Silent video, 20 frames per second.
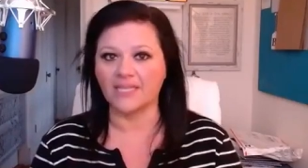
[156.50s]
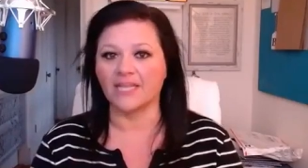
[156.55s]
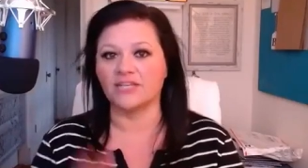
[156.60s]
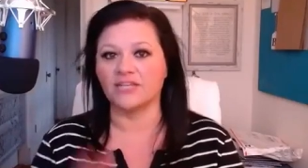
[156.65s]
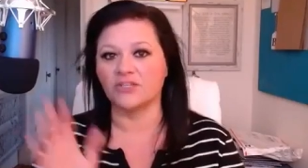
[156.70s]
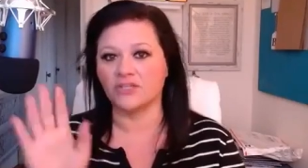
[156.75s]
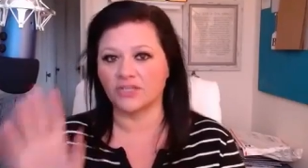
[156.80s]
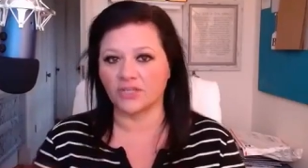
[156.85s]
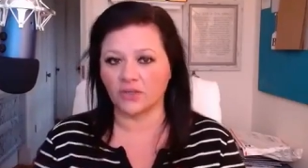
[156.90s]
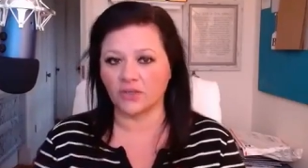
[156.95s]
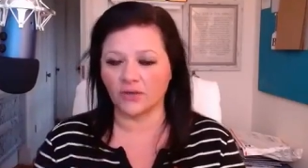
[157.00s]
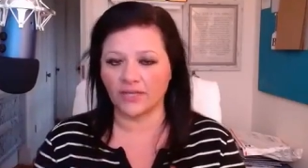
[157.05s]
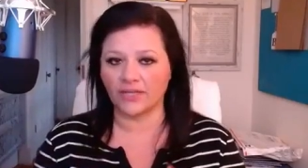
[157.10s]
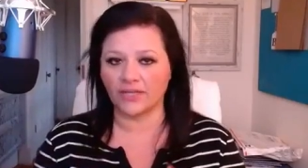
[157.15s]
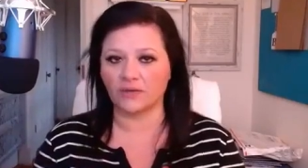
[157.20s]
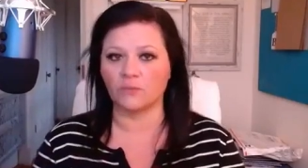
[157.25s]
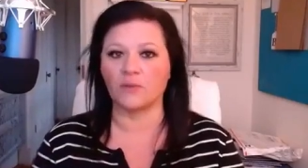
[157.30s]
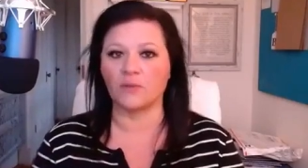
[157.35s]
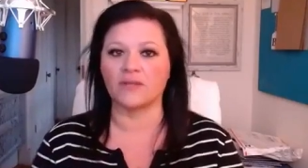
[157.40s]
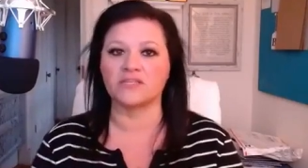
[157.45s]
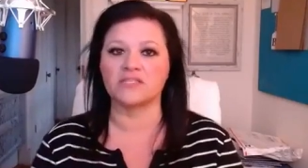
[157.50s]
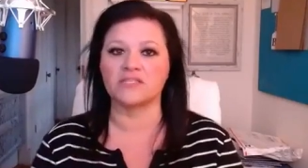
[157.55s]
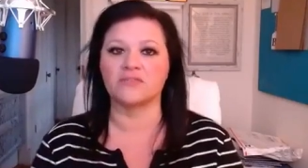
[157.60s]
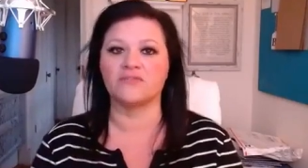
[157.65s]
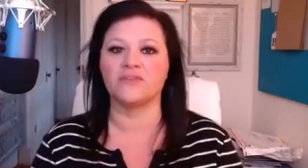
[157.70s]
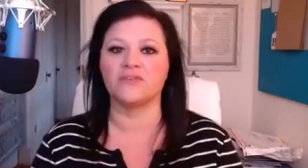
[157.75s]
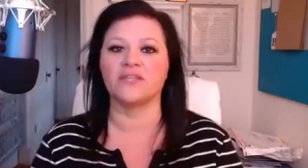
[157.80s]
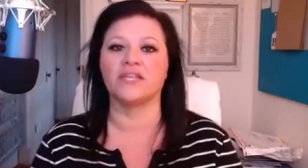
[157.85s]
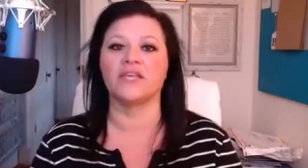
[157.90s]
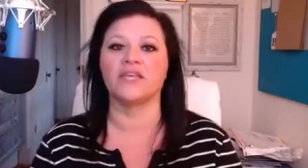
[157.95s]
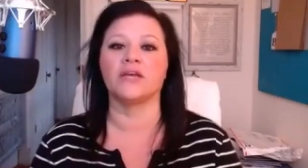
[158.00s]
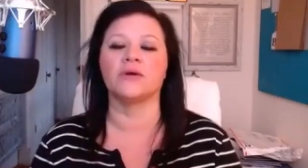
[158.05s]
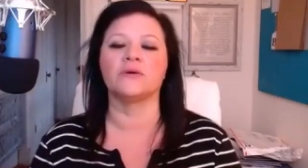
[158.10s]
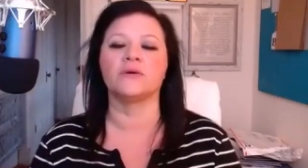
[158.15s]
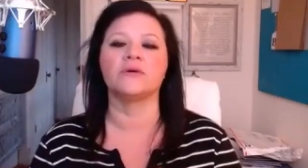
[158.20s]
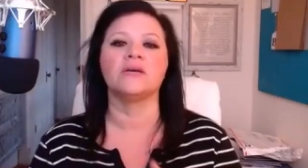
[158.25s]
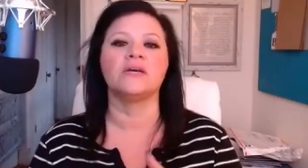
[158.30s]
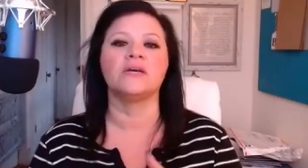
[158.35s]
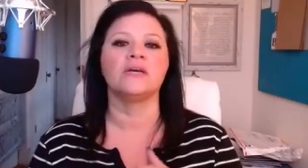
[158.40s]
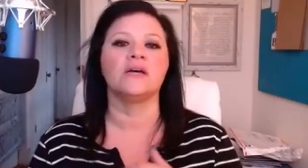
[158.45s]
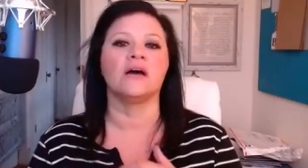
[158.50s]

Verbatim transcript: and you can go ahead and watch the video.